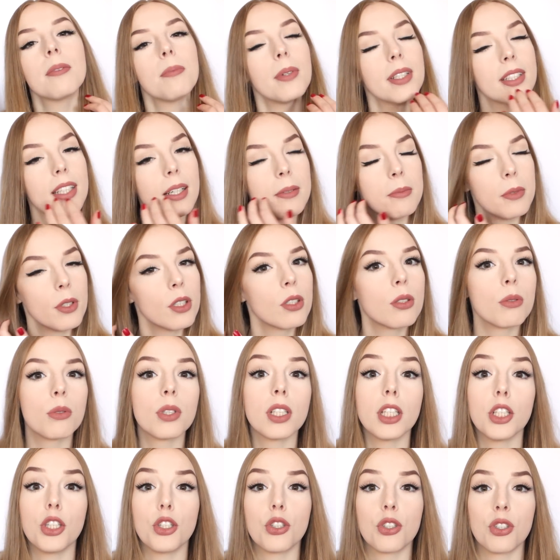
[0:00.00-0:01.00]
but I'm not
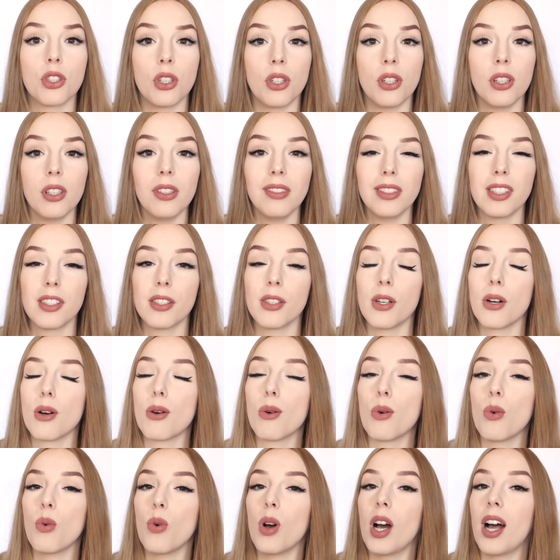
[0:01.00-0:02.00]
really sure,
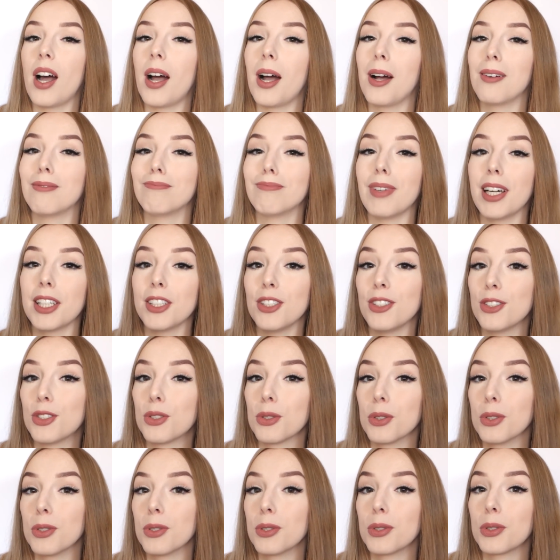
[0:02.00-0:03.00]
so I need
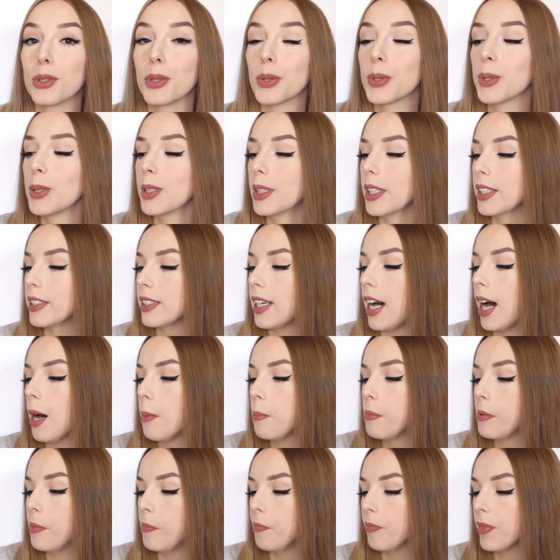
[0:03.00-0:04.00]
to Google that
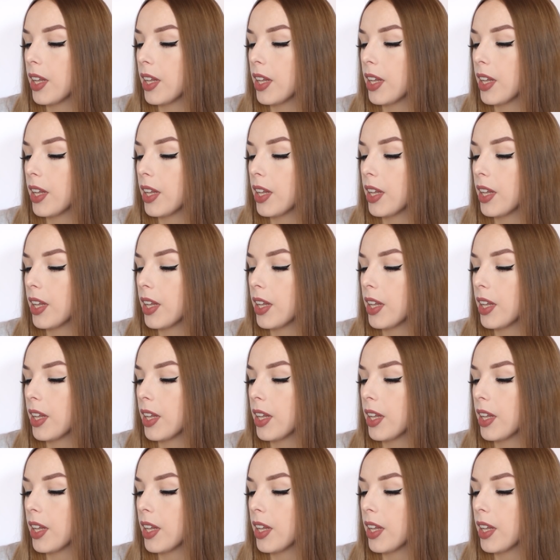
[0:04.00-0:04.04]
up.